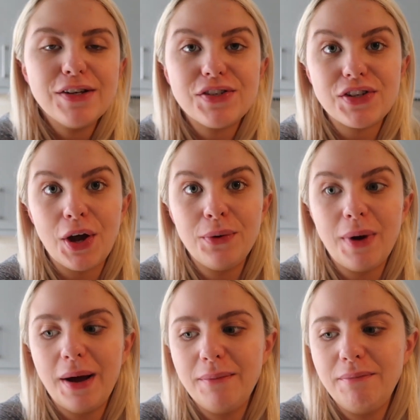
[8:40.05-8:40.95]
So
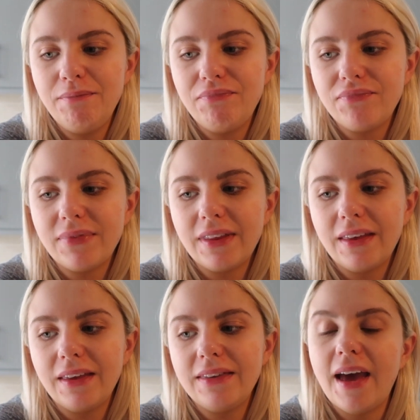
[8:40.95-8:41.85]

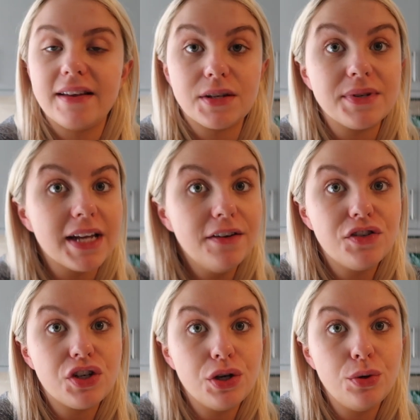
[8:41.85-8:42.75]
yeah, so it
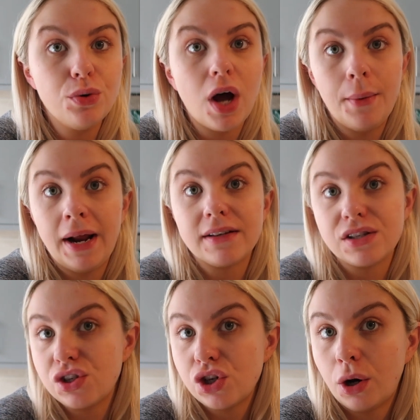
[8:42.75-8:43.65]
saves you going out
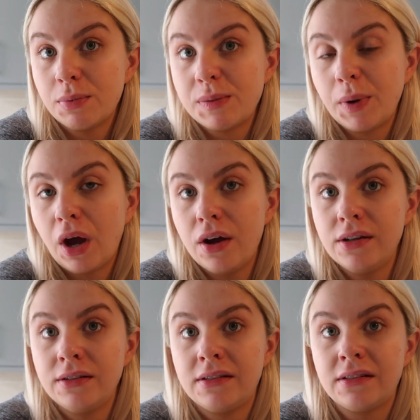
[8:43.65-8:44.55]
to the shops
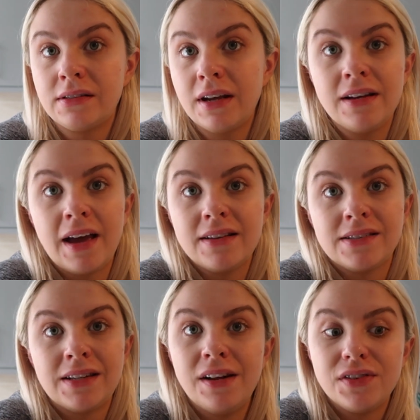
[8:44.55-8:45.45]
because it
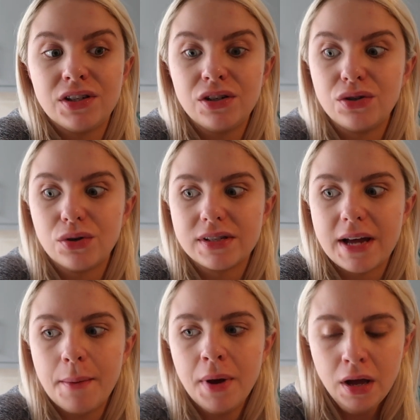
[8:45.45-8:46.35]
gets delivered to your
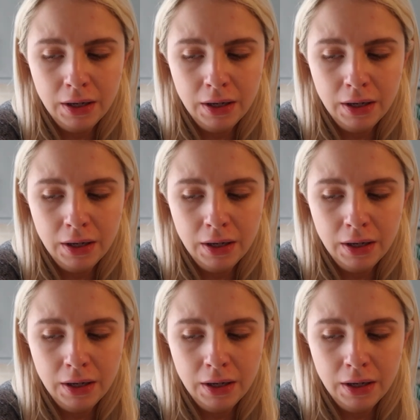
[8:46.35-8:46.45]
doorstep.